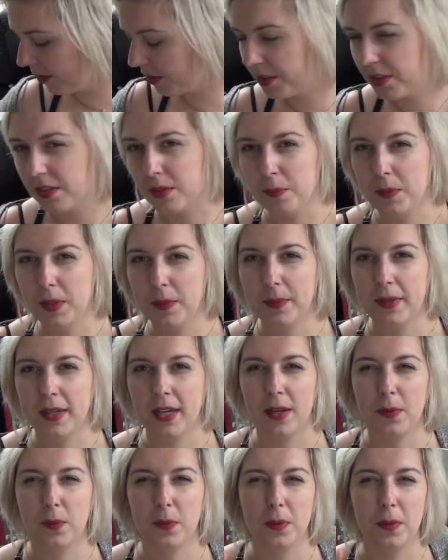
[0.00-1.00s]
so maybe
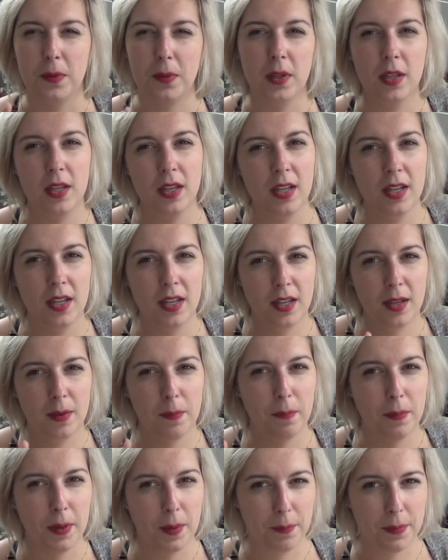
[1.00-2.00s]
I will
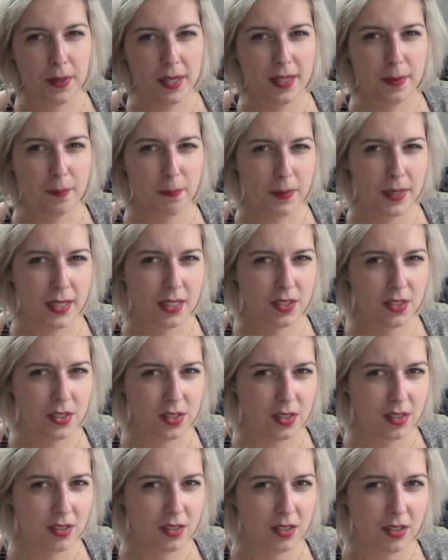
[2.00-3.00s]
pop in a
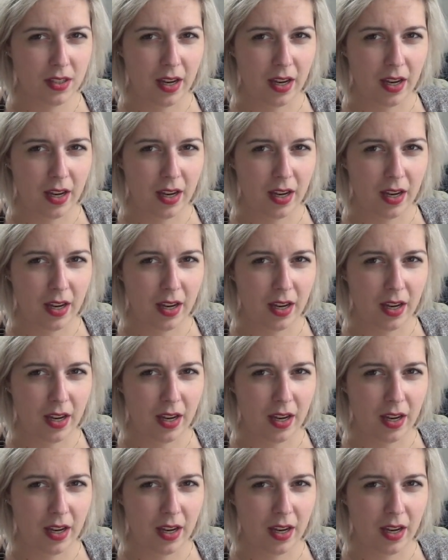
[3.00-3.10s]
picture.